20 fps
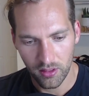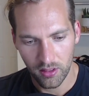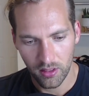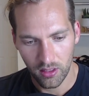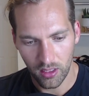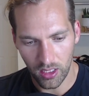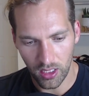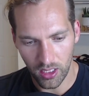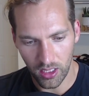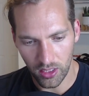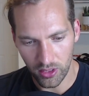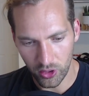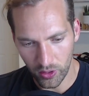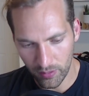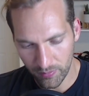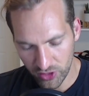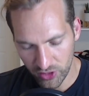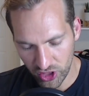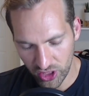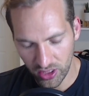you know, how
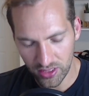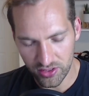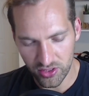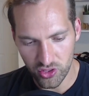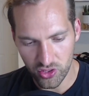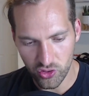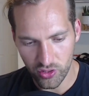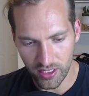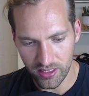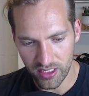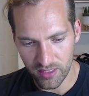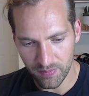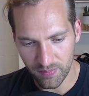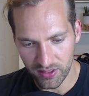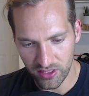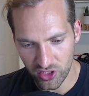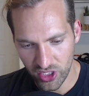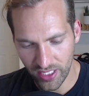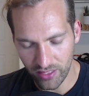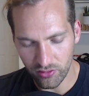much it cost to train this. But
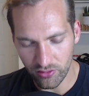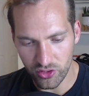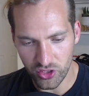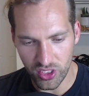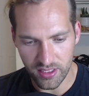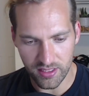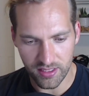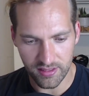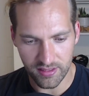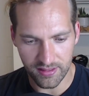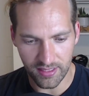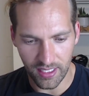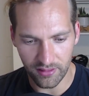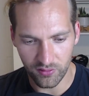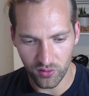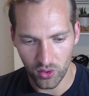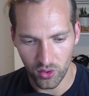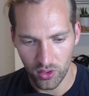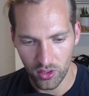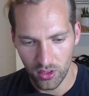the challenge is
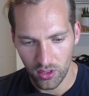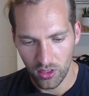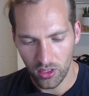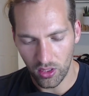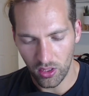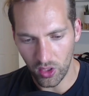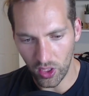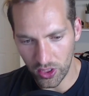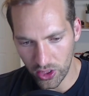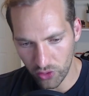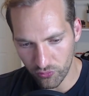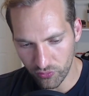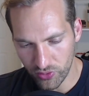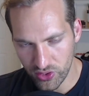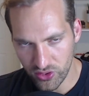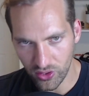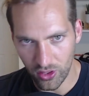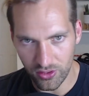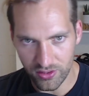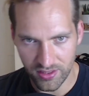that a lot of the
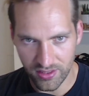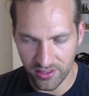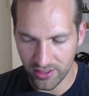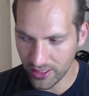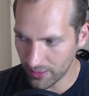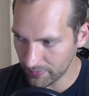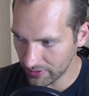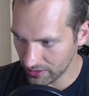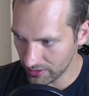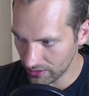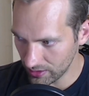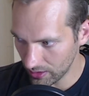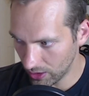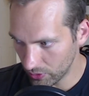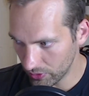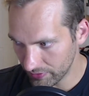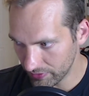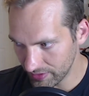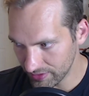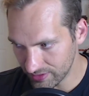results that are coming
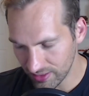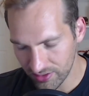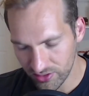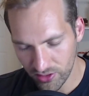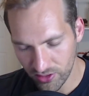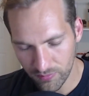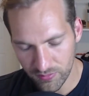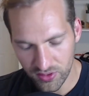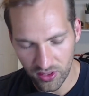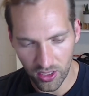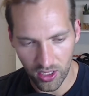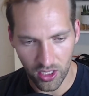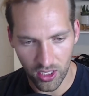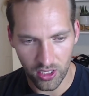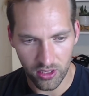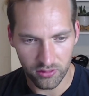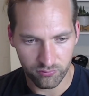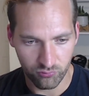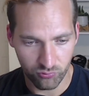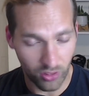out of these systems
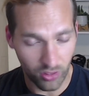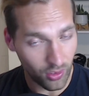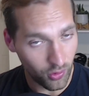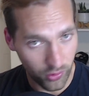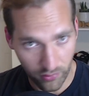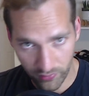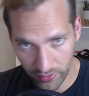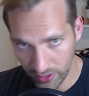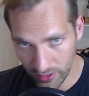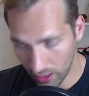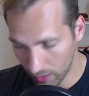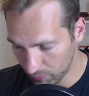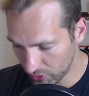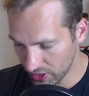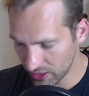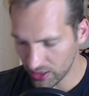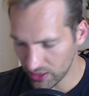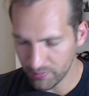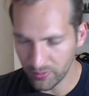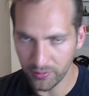are relatively
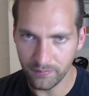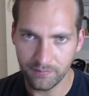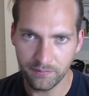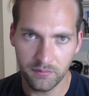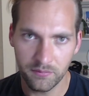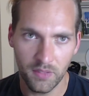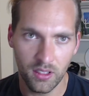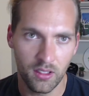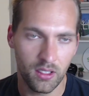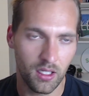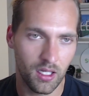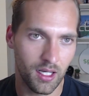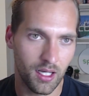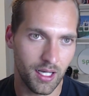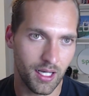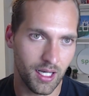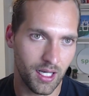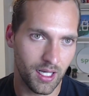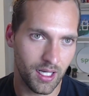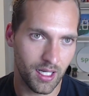unpredictable,
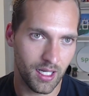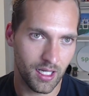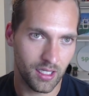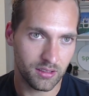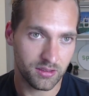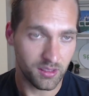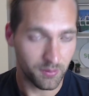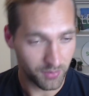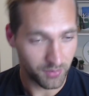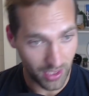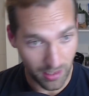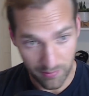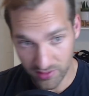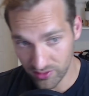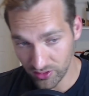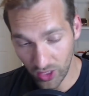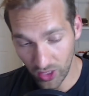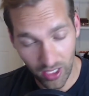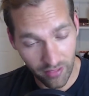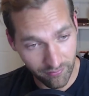sometimes
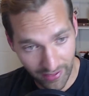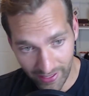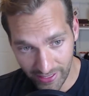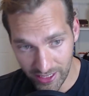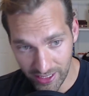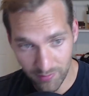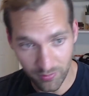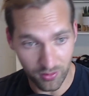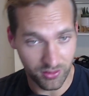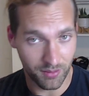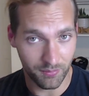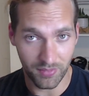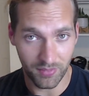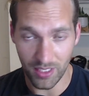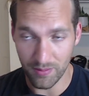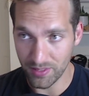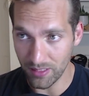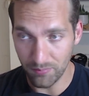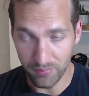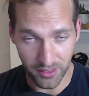not valuable,
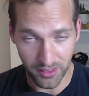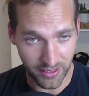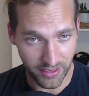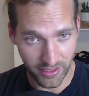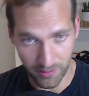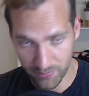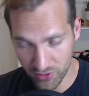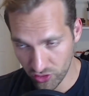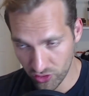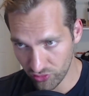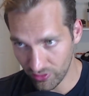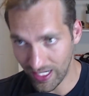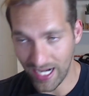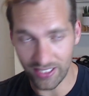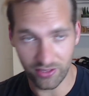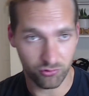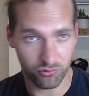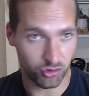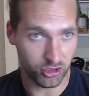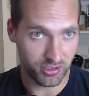sometimes completely
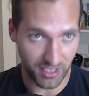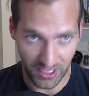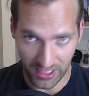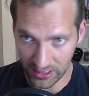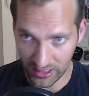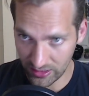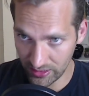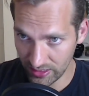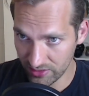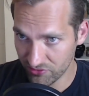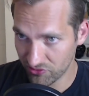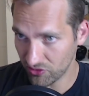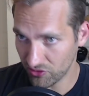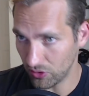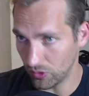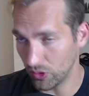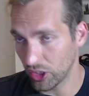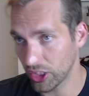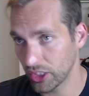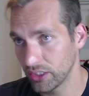abstract, ridiculous,
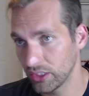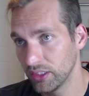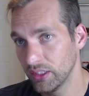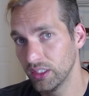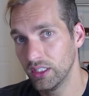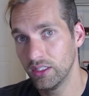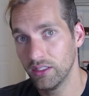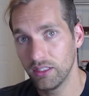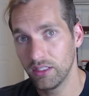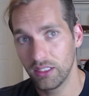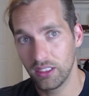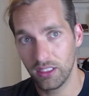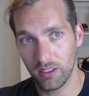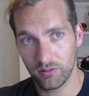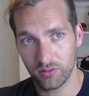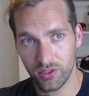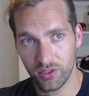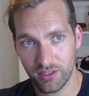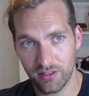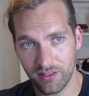or, you know,
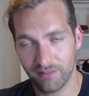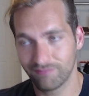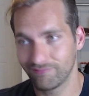just